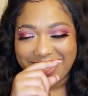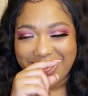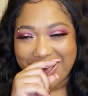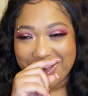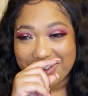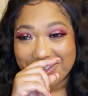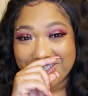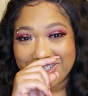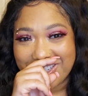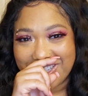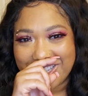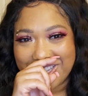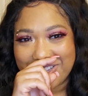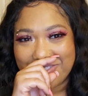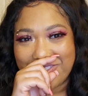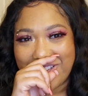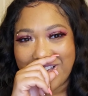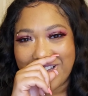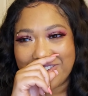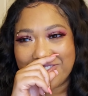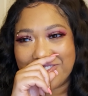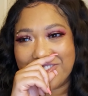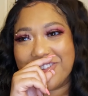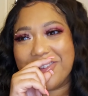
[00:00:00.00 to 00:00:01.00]
I was gonna come
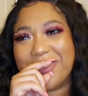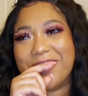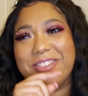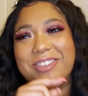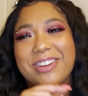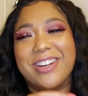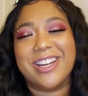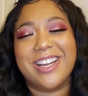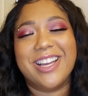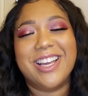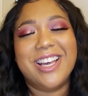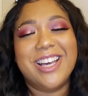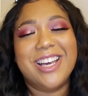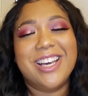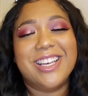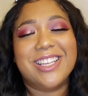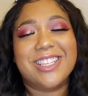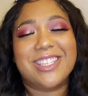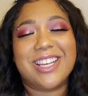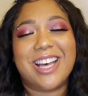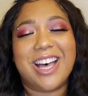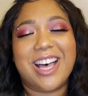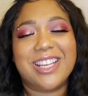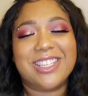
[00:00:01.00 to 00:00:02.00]
back and record.
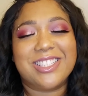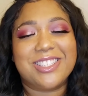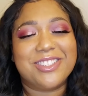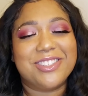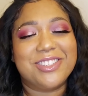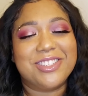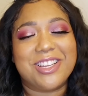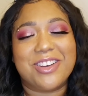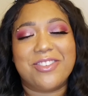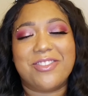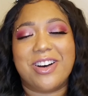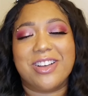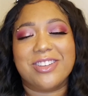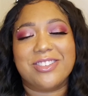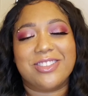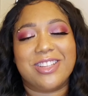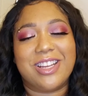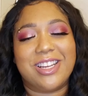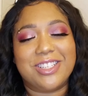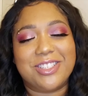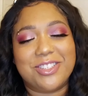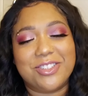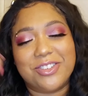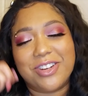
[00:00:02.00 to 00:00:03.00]
So as soon as I watched
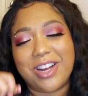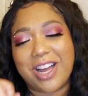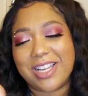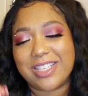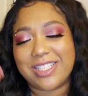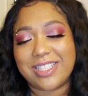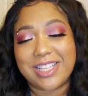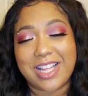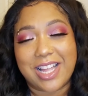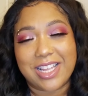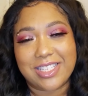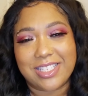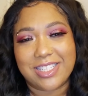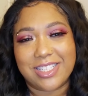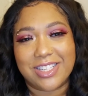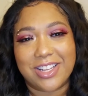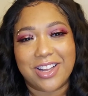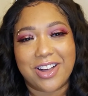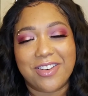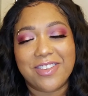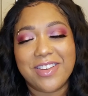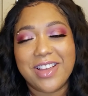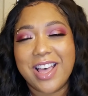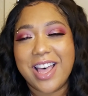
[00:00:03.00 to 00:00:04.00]
that door, I snatched it
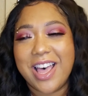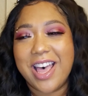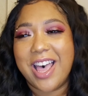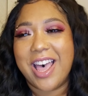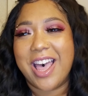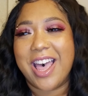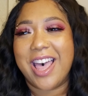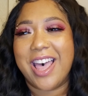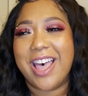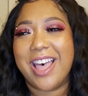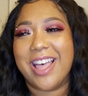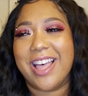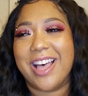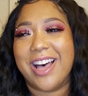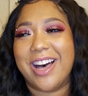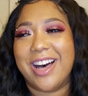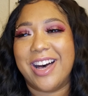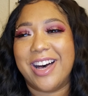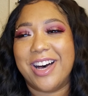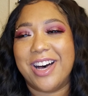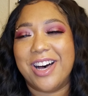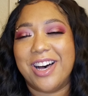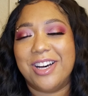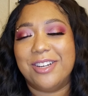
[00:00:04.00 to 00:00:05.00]
off. And
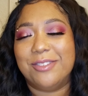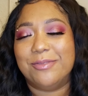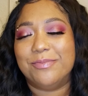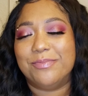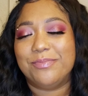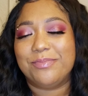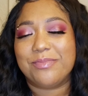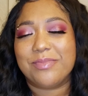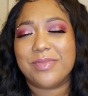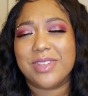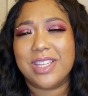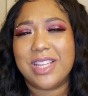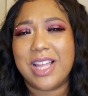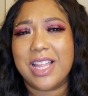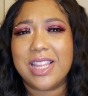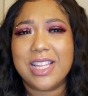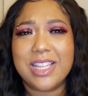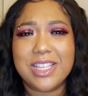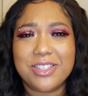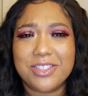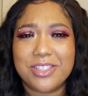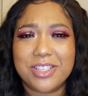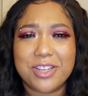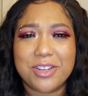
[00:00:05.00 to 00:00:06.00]
um, not
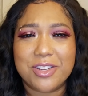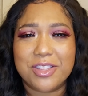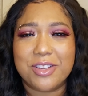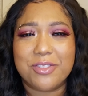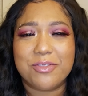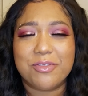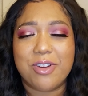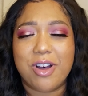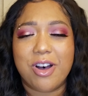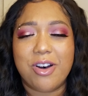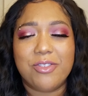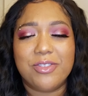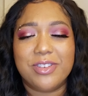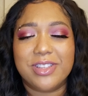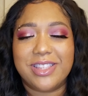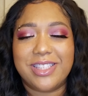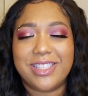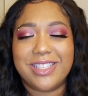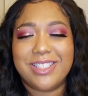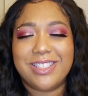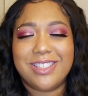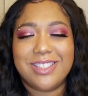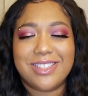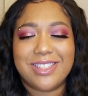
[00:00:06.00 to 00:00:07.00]
that there's anything wrong with
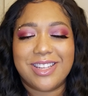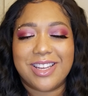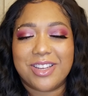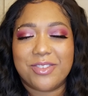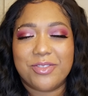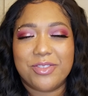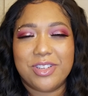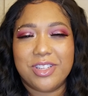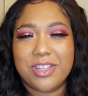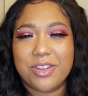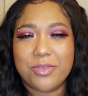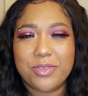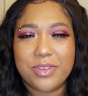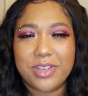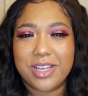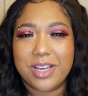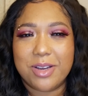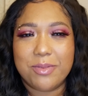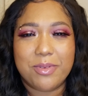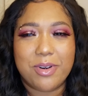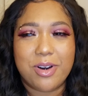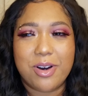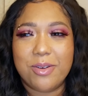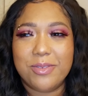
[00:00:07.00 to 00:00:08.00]
this, just like when you know when you
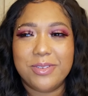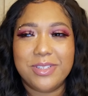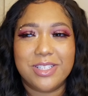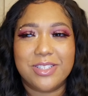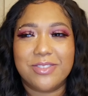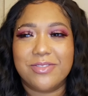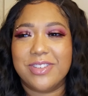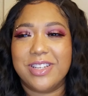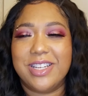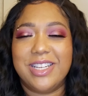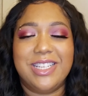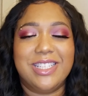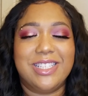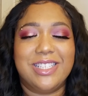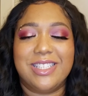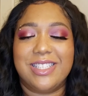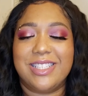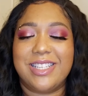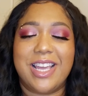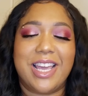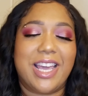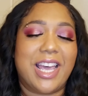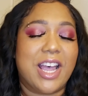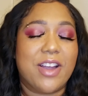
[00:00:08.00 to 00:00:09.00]
come home, you're just ready to
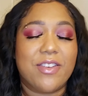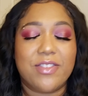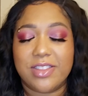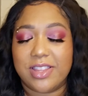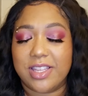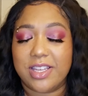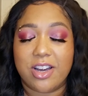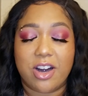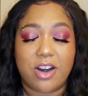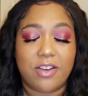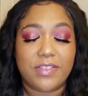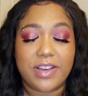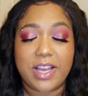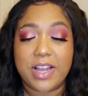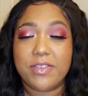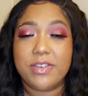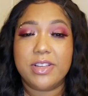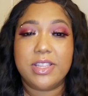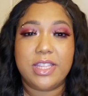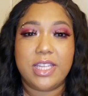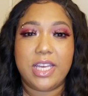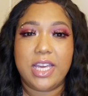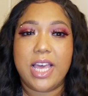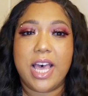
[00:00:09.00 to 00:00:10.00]
just take everything off.
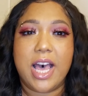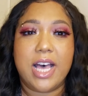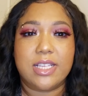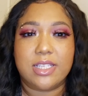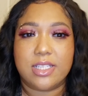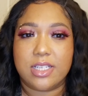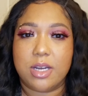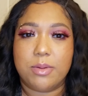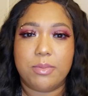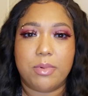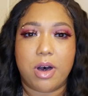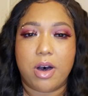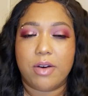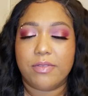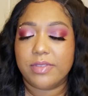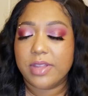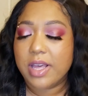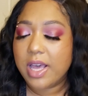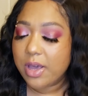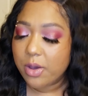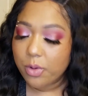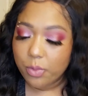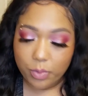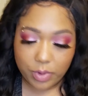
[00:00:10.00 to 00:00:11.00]
Everything has to come off.
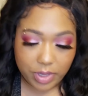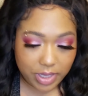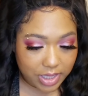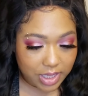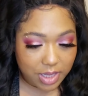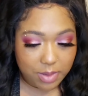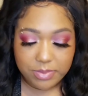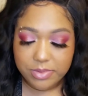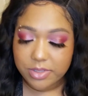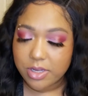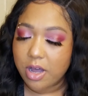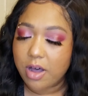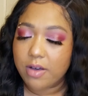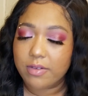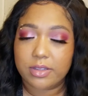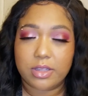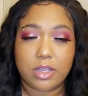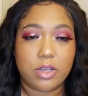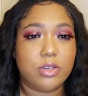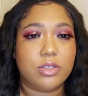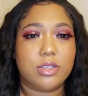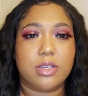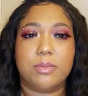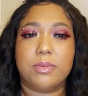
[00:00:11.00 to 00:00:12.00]
Wig comes off,
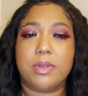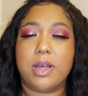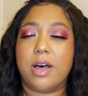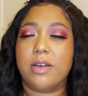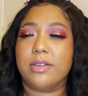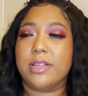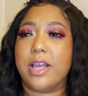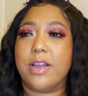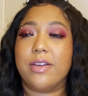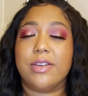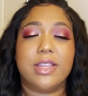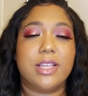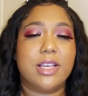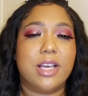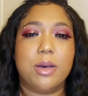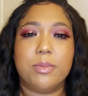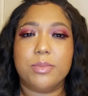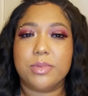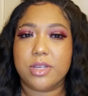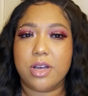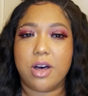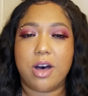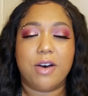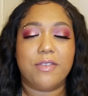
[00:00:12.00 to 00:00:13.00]
clothes come off, everything
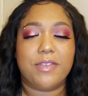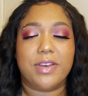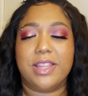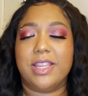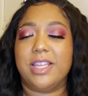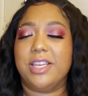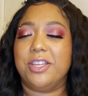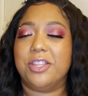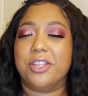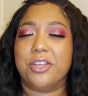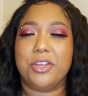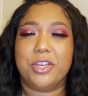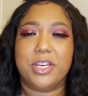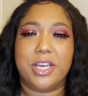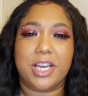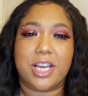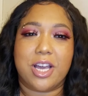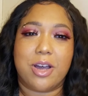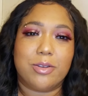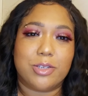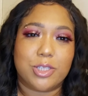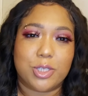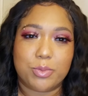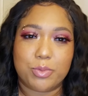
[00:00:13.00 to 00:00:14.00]
comes off, and then you know you get
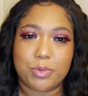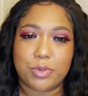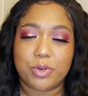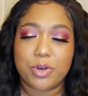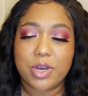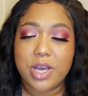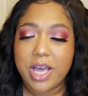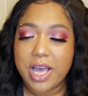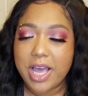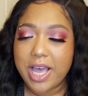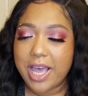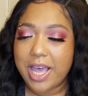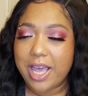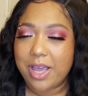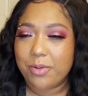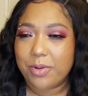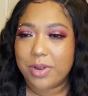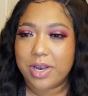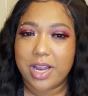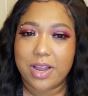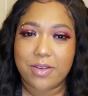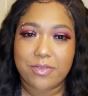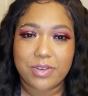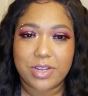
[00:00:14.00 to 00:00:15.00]
comfortable and
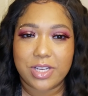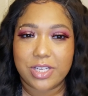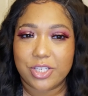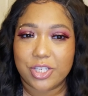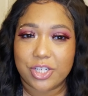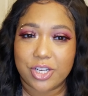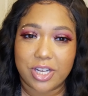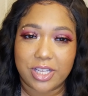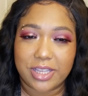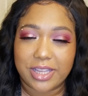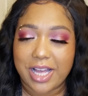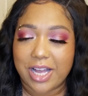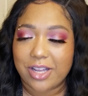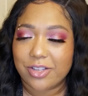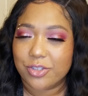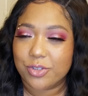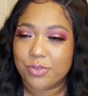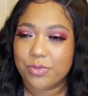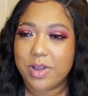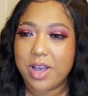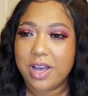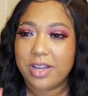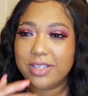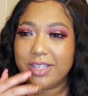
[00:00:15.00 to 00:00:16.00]
whatever it is you're gonna lounge
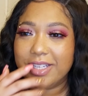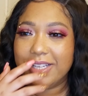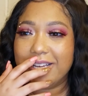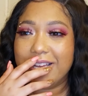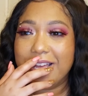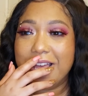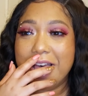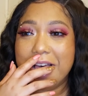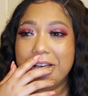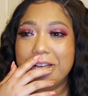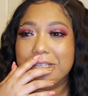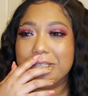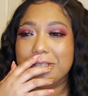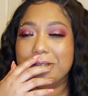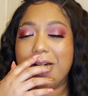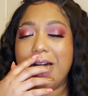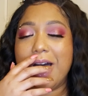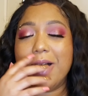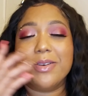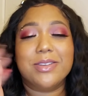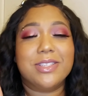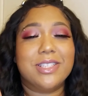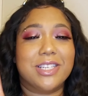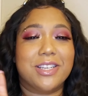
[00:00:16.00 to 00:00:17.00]
around in. So
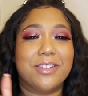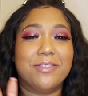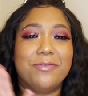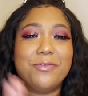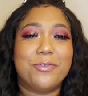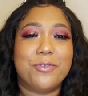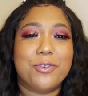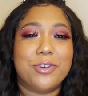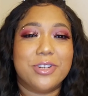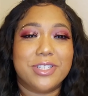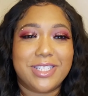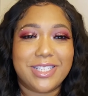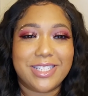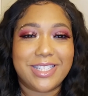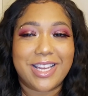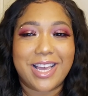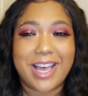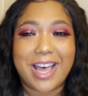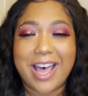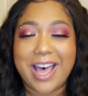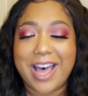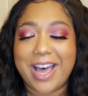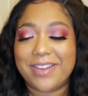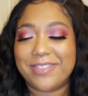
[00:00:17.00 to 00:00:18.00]
I was looking forward to
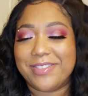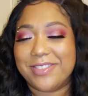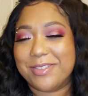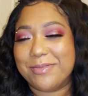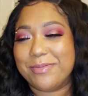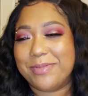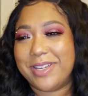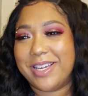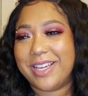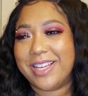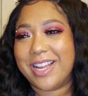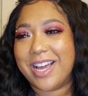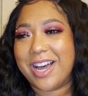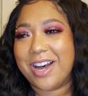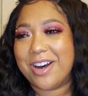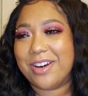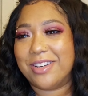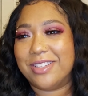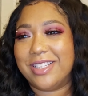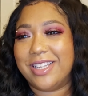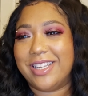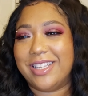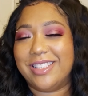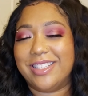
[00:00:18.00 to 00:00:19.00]
that after being
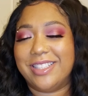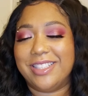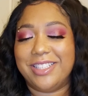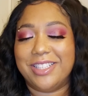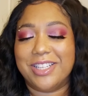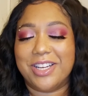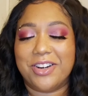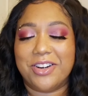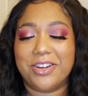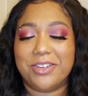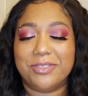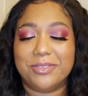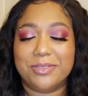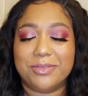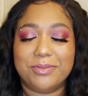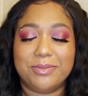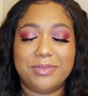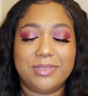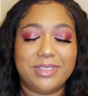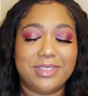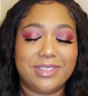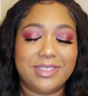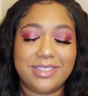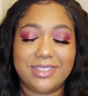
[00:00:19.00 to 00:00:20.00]
out and you know
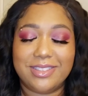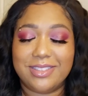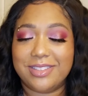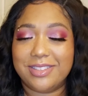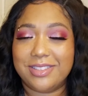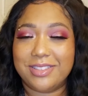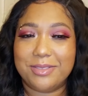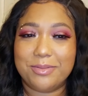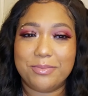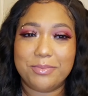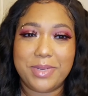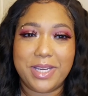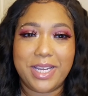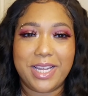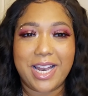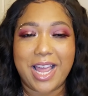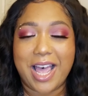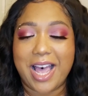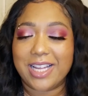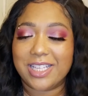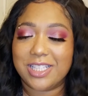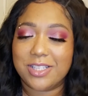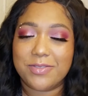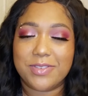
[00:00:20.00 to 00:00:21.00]
being
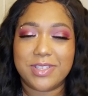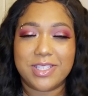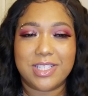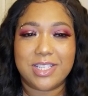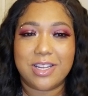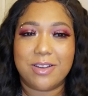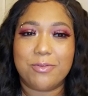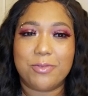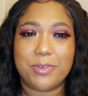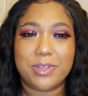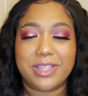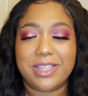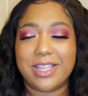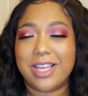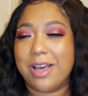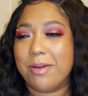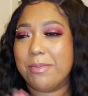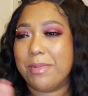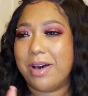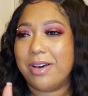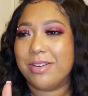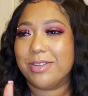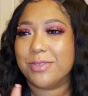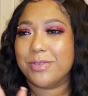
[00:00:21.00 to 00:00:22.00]
active and stuff with
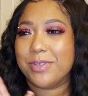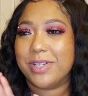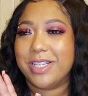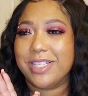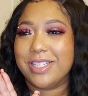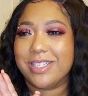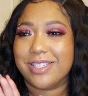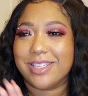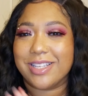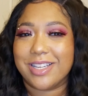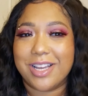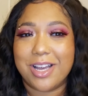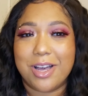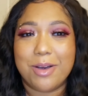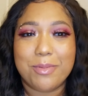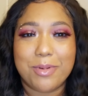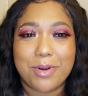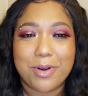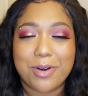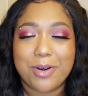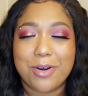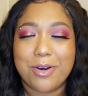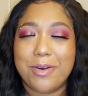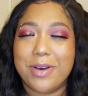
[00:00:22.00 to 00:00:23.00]
them. I was ready just to come
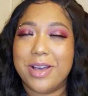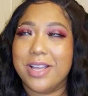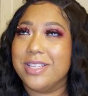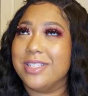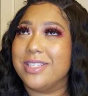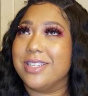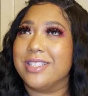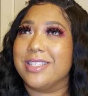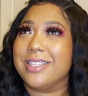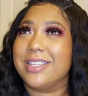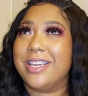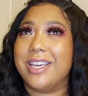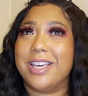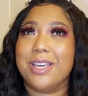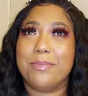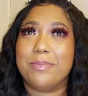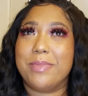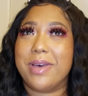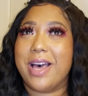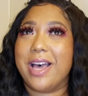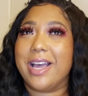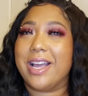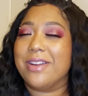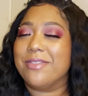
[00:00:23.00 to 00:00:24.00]
home and just kick
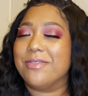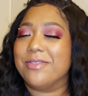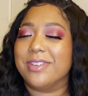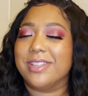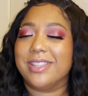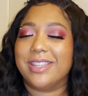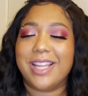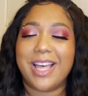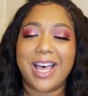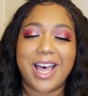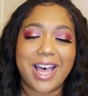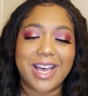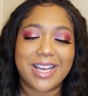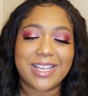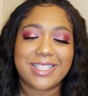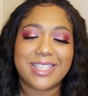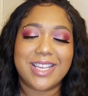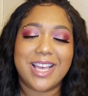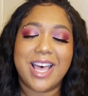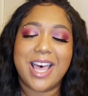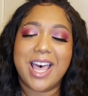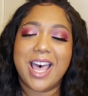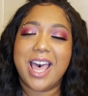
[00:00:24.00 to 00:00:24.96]
back and relax